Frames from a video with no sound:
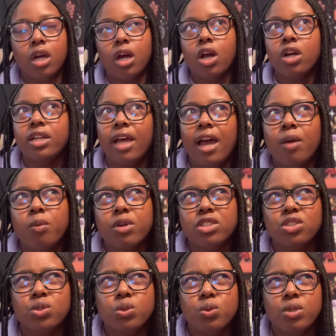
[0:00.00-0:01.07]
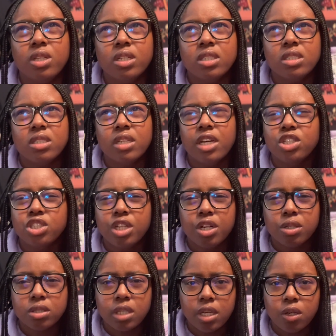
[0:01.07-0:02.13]
Her dad went to this
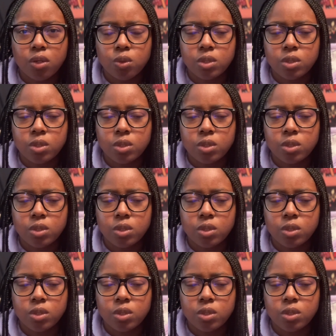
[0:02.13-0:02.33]
Engineers Guild,